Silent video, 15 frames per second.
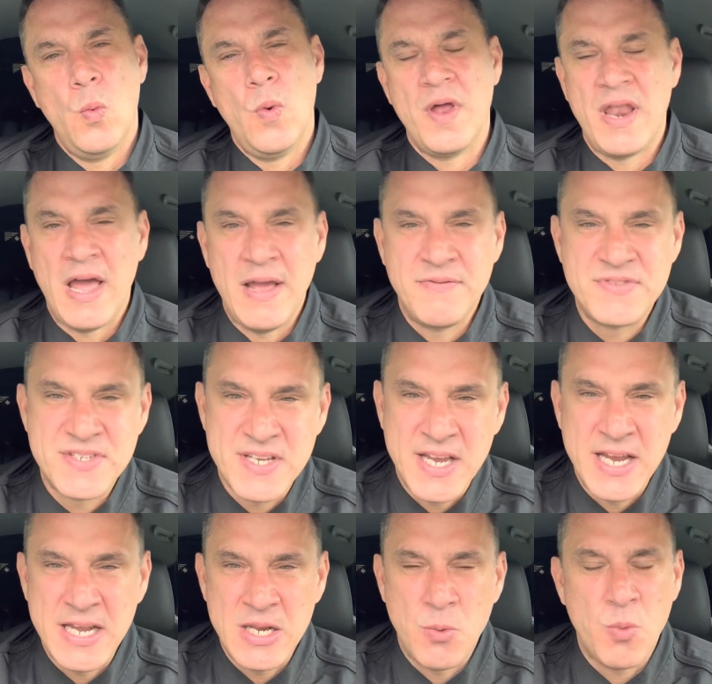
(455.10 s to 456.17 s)
what I've
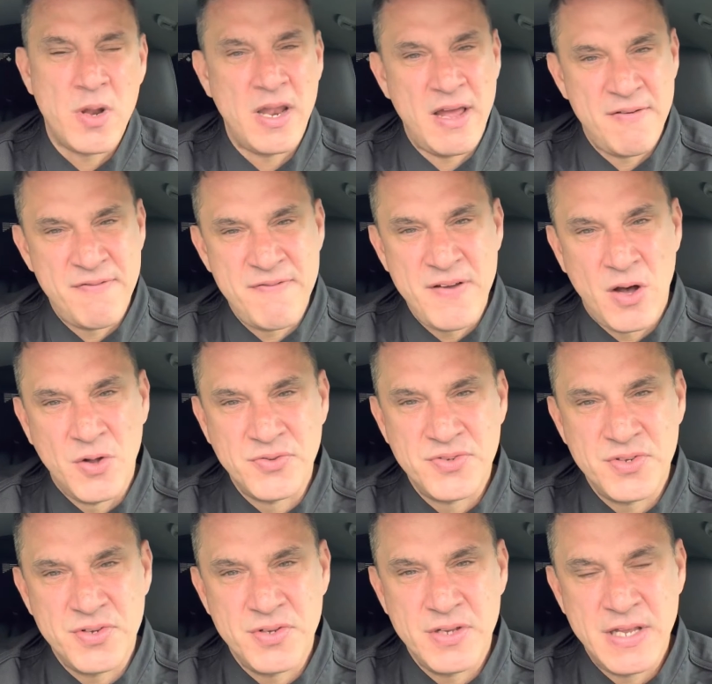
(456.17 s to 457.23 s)
seen and what I've
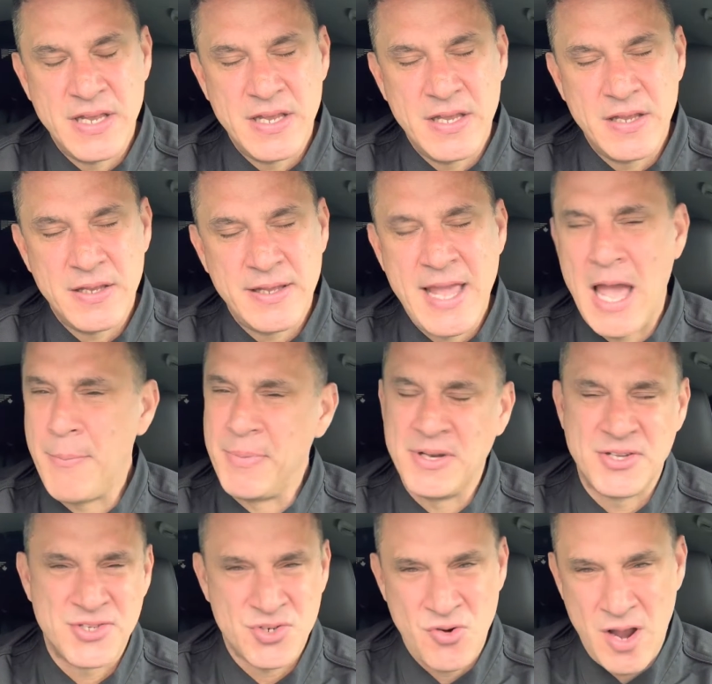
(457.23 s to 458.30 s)
felt can't be
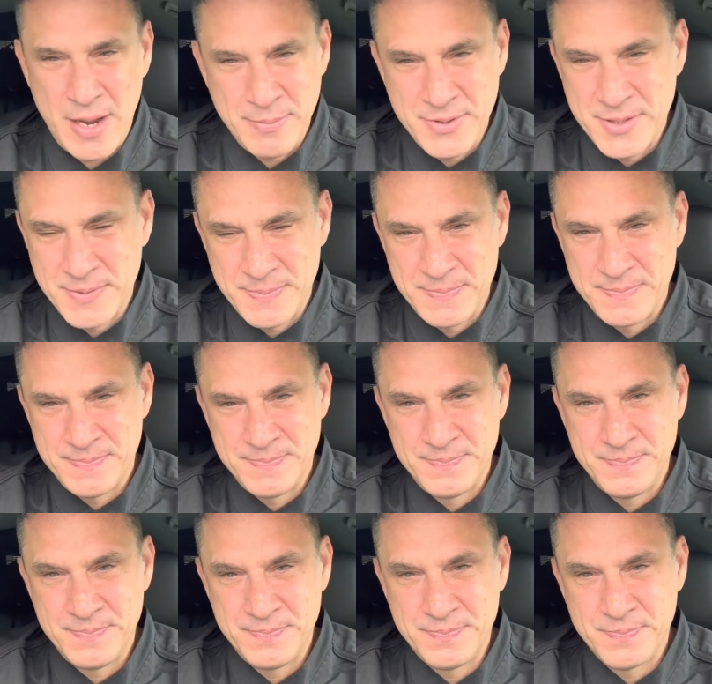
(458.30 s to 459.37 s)
described.
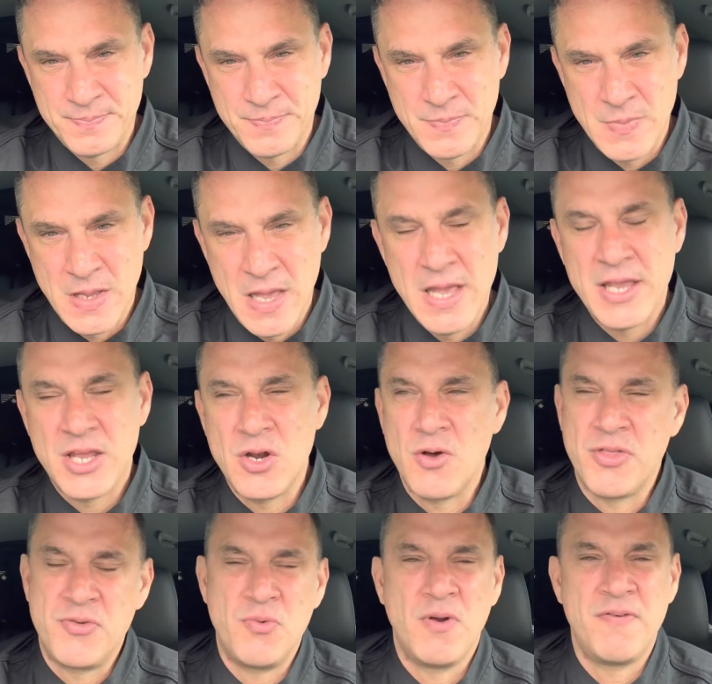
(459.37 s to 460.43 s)
You know,
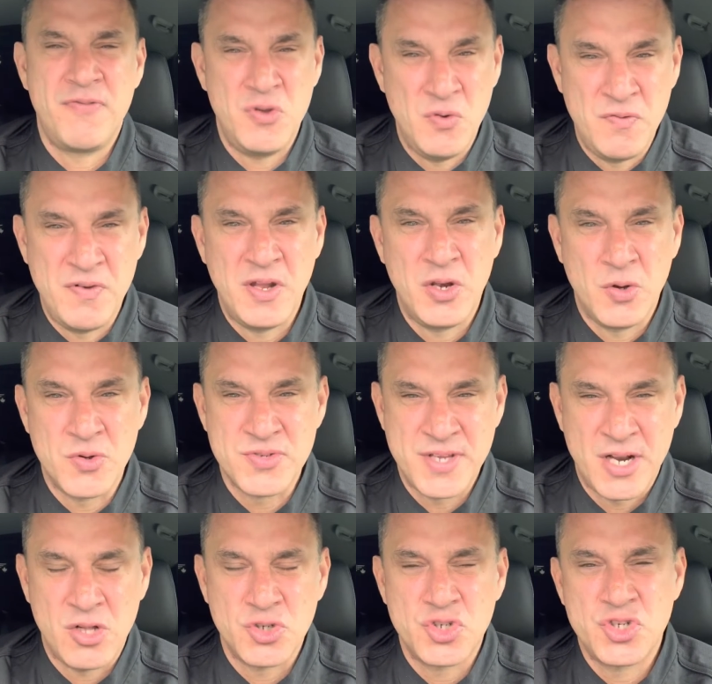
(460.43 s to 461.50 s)
through a few videos
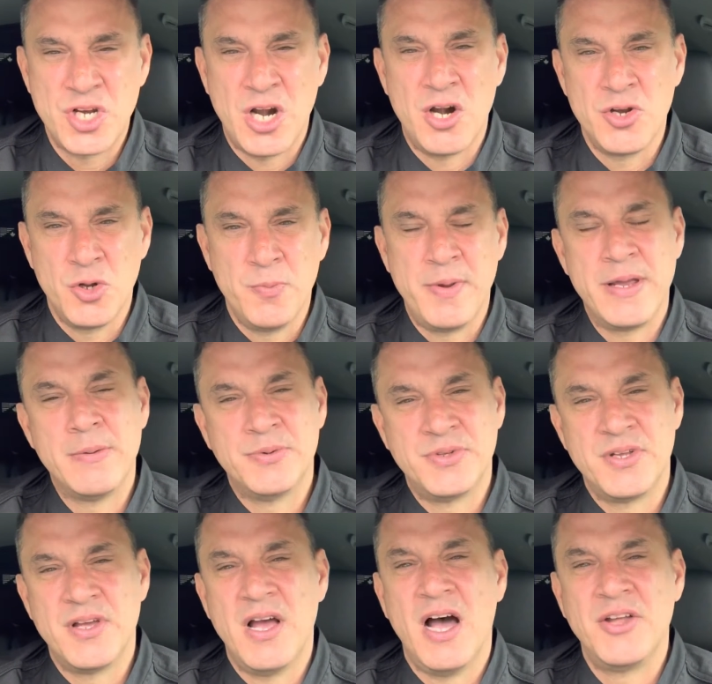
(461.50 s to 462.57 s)
that I'll share, you'll be able
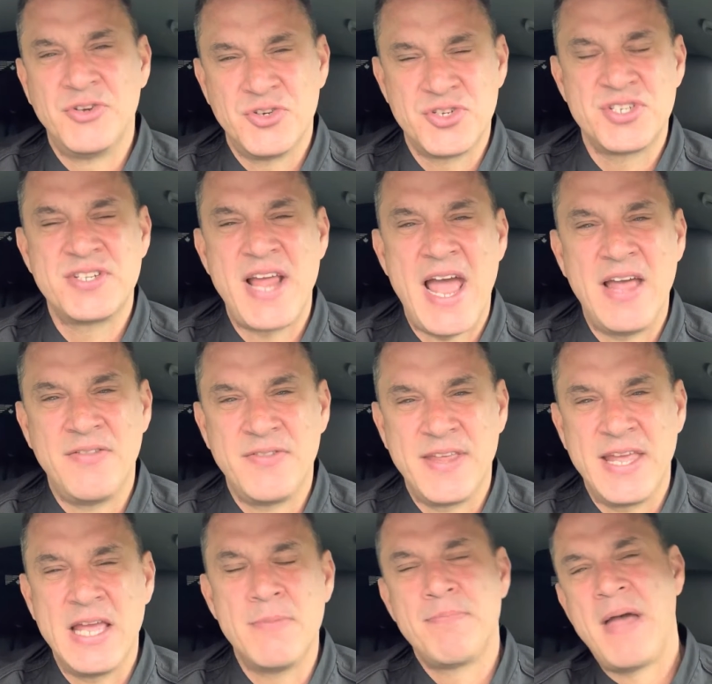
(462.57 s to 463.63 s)
to understand
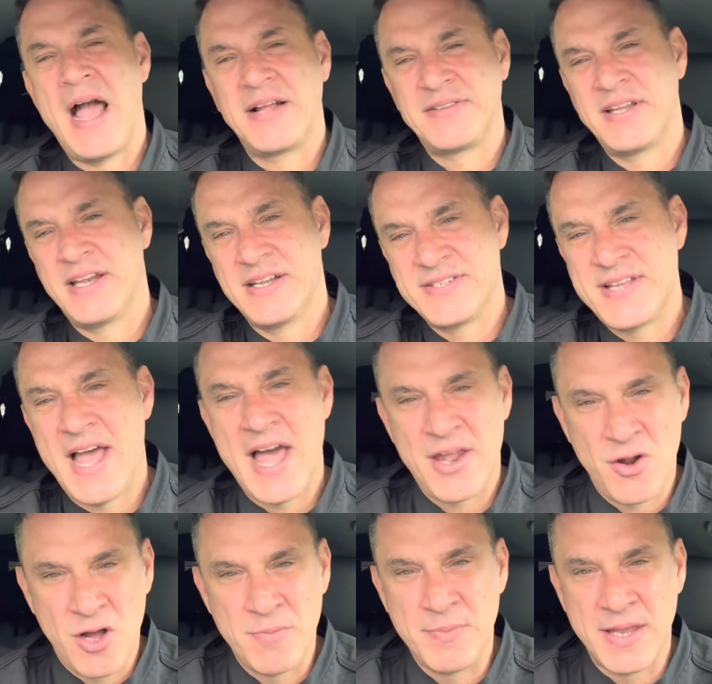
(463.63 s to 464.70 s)
the impact that it's had
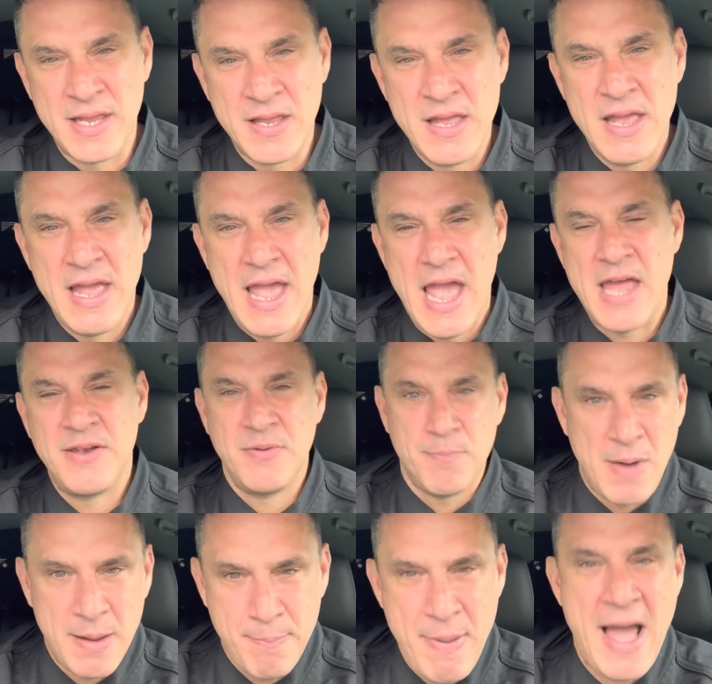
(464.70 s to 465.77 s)
on me and
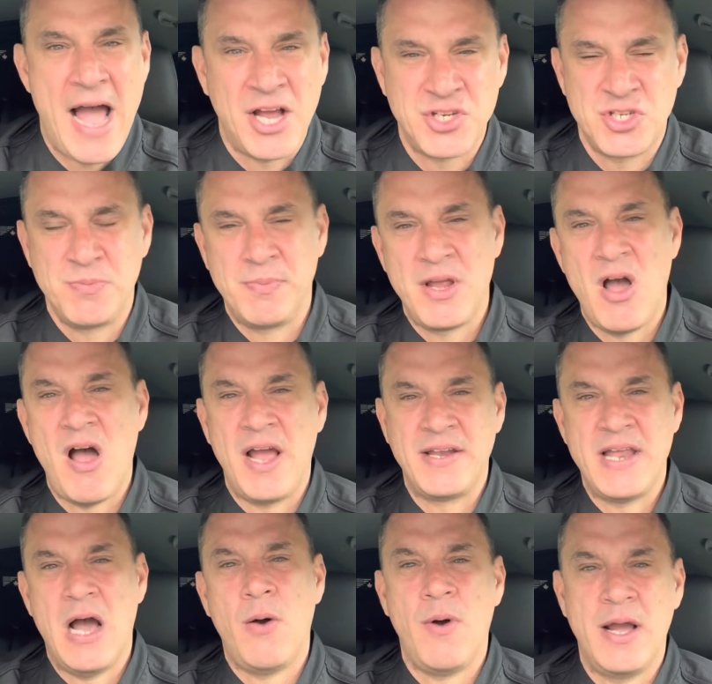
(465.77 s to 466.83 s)
my passion
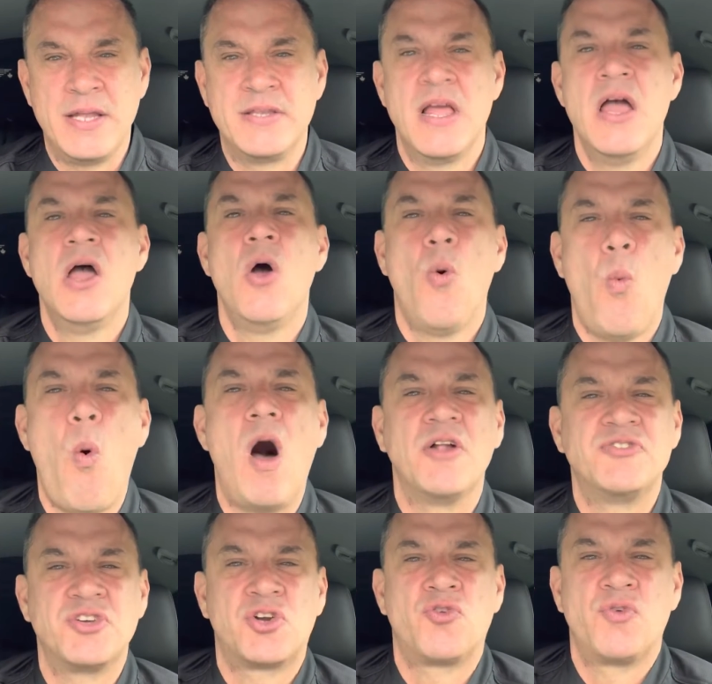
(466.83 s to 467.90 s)
behind how I want
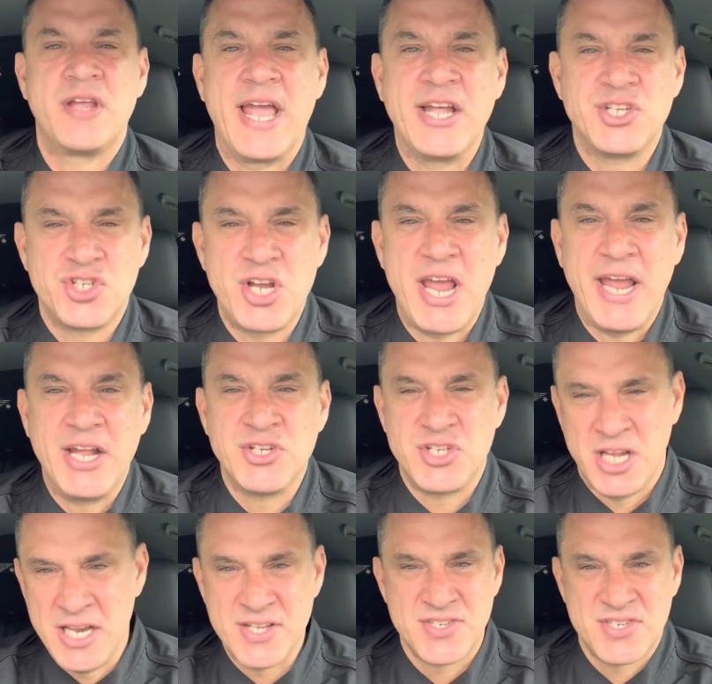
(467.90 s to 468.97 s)
to create change
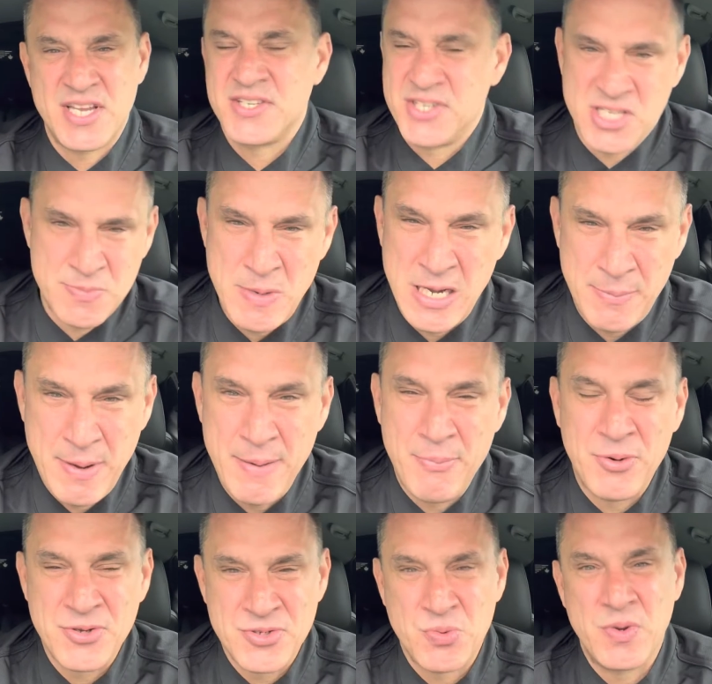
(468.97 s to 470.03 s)
and assist as many
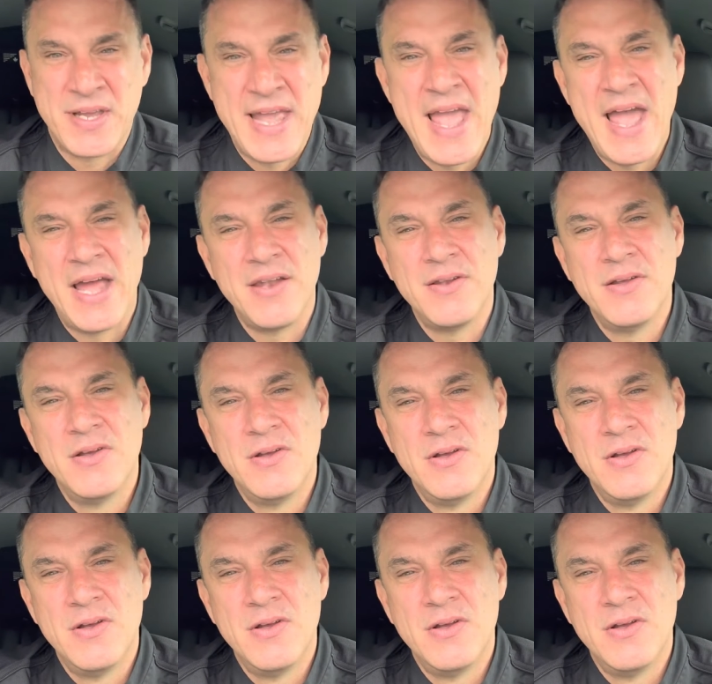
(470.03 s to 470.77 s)
people as we can.